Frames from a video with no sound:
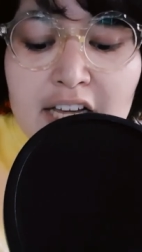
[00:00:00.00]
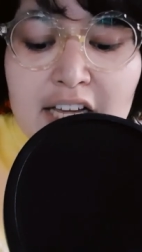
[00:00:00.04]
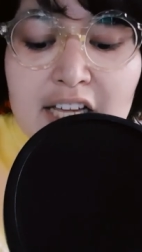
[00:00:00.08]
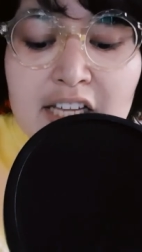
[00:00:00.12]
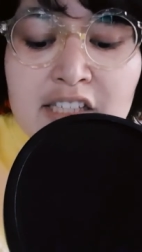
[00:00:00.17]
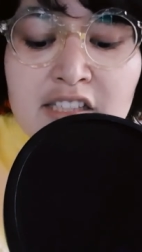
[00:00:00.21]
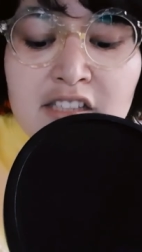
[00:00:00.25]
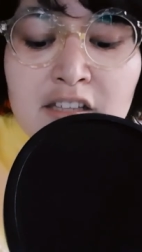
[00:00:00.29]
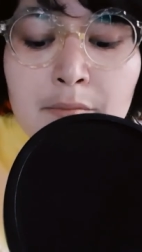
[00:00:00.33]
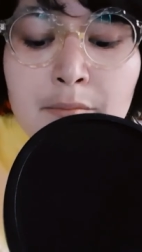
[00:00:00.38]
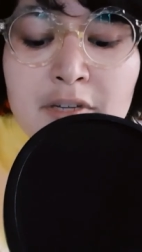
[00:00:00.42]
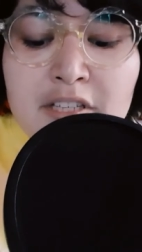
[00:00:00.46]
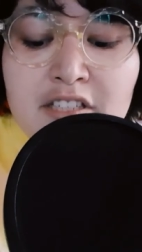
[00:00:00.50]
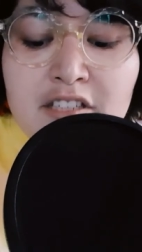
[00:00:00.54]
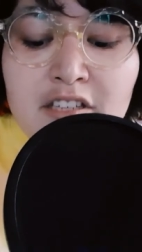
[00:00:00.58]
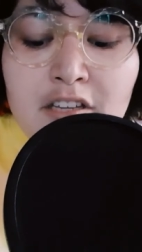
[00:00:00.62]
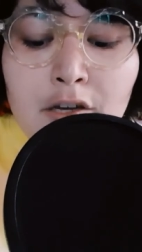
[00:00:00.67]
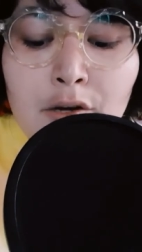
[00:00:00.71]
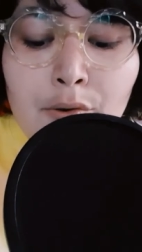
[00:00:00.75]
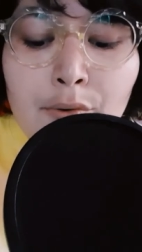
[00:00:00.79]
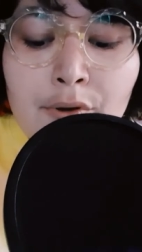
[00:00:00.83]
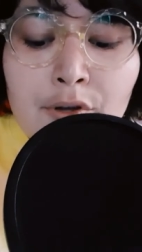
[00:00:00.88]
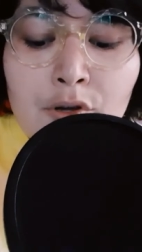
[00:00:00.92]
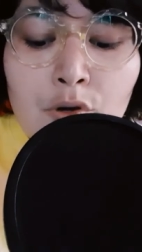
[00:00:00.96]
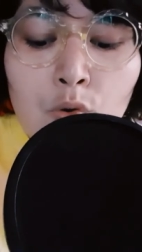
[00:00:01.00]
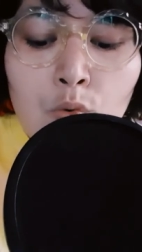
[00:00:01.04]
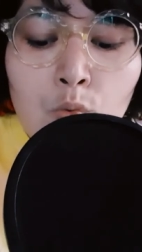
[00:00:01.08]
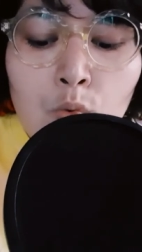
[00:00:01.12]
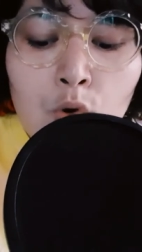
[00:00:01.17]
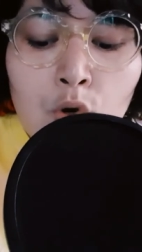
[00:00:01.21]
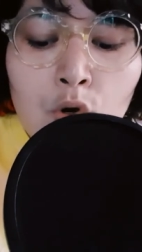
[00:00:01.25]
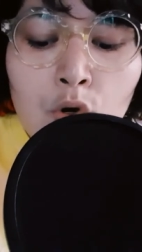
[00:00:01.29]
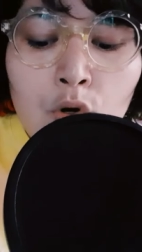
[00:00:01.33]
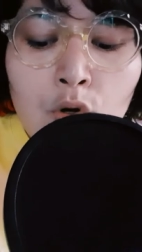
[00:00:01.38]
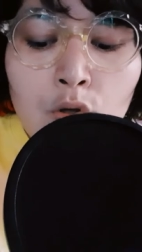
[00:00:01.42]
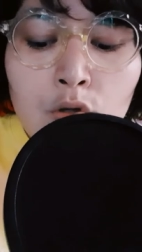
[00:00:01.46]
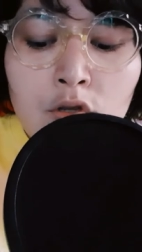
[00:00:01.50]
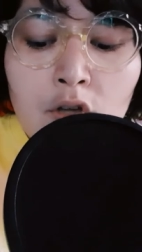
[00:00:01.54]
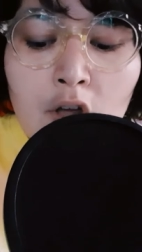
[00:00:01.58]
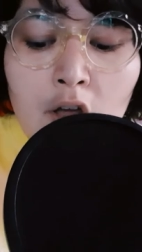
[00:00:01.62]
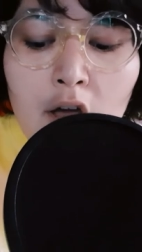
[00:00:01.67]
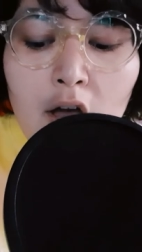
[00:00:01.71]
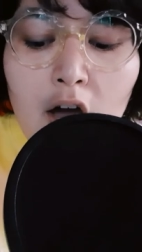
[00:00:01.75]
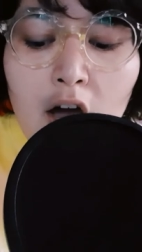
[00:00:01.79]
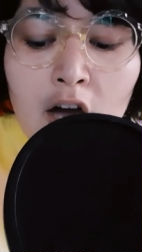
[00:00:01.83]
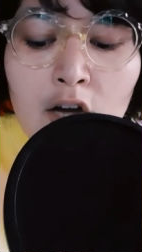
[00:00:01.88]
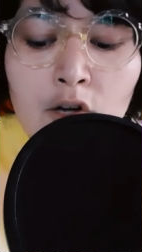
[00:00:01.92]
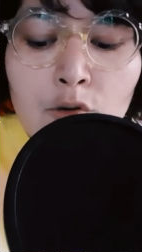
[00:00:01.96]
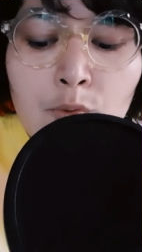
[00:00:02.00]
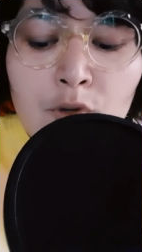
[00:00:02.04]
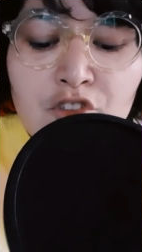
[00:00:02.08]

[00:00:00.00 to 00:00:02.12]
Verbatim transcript: is the material world on